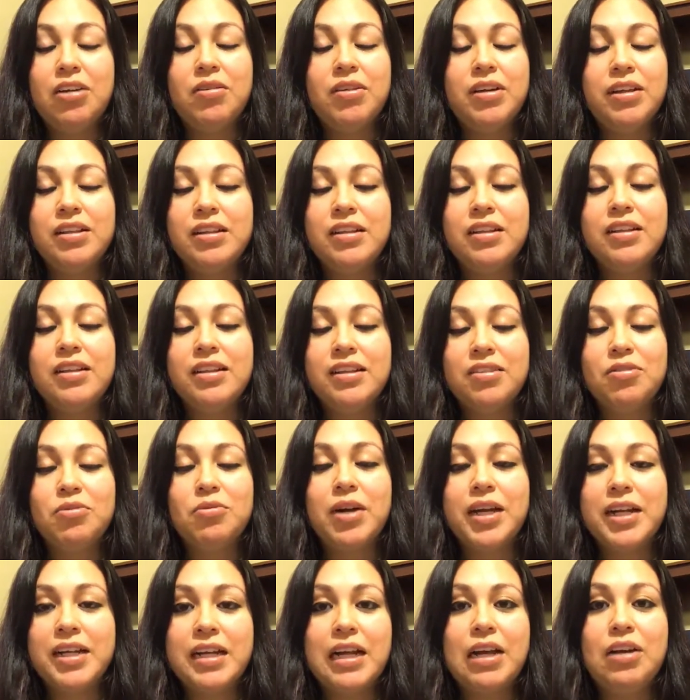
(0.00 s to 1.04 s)
And
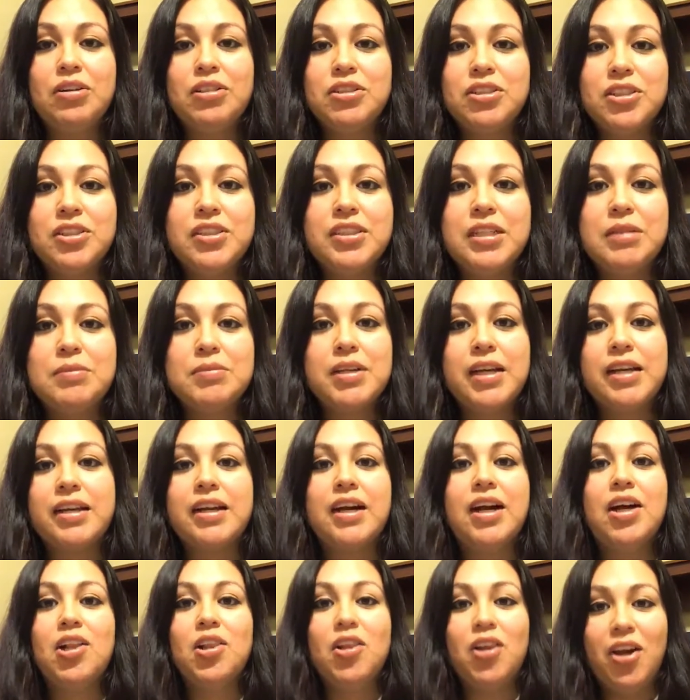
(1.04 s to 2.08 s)
right now it just seems like
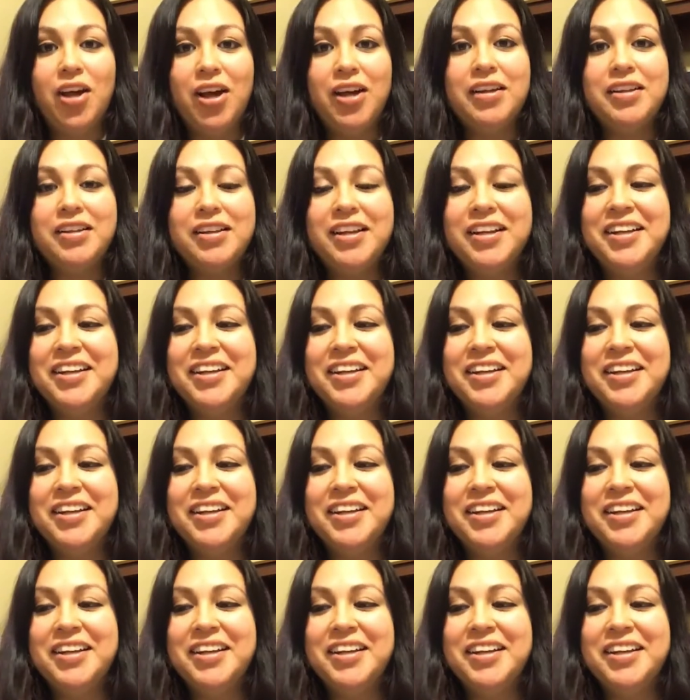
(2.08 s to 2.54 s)
a lot,